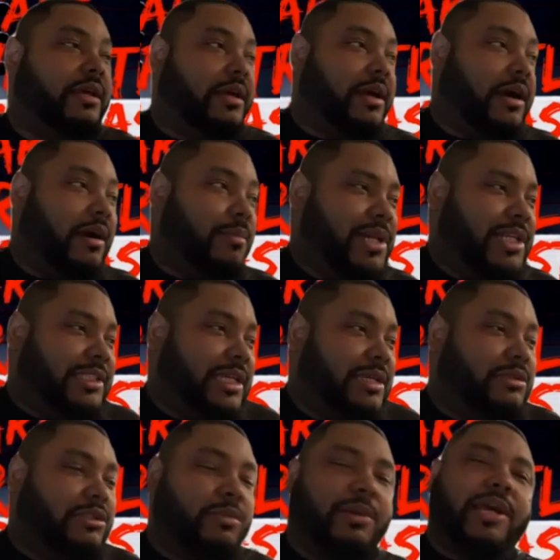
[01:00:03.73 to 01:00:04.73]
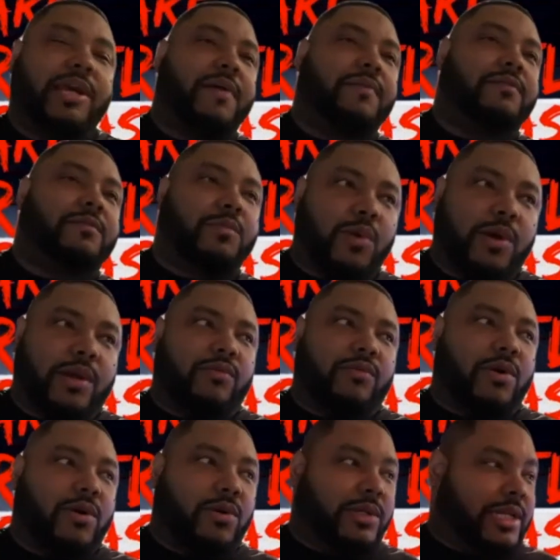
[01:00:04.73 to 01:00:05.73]
Uh, but he seems to be comfortable in the
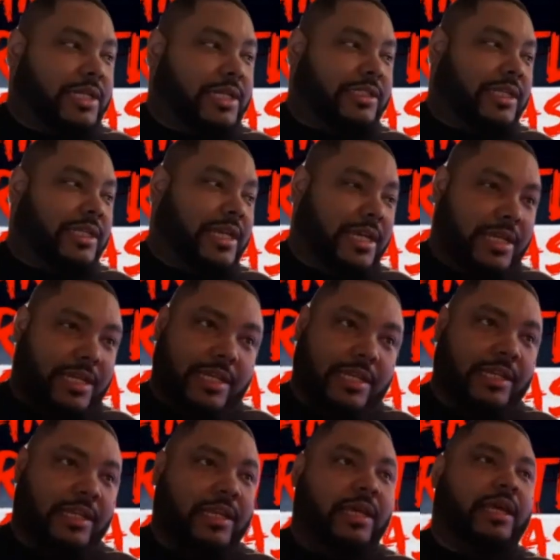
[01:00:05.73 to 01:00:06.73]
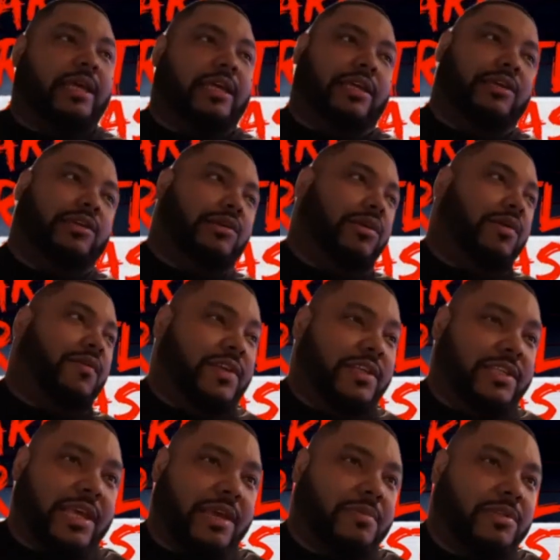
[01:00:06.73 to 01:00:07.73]
role that he's in, and you know if he's
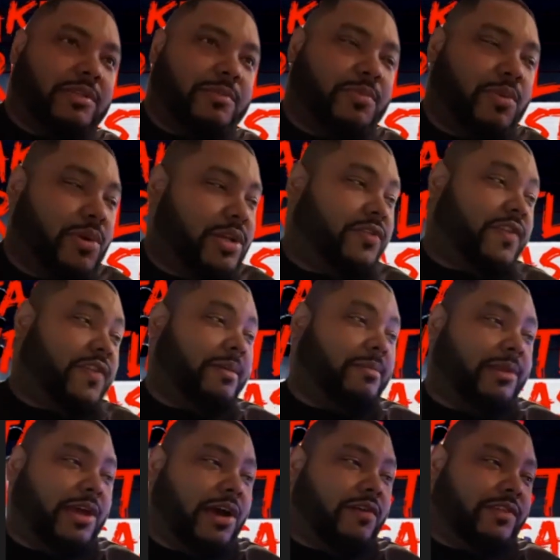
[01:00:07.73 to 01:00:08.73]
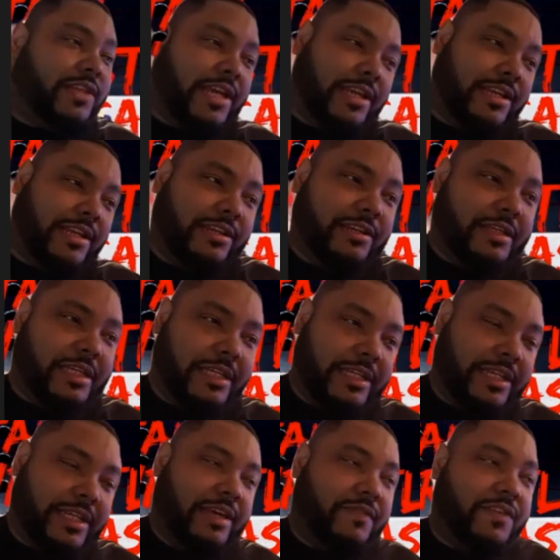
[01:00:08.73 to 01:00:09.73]
able to support his family off that and, and
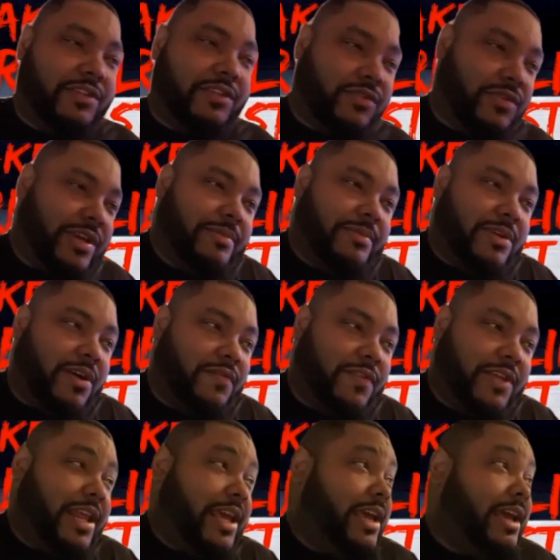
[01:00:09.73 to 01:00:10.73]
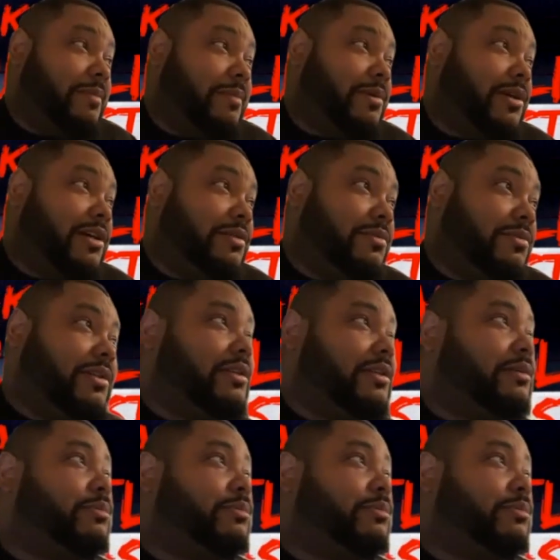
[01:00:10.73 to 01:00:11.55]
live his dreams off that, hey, I'm good with it.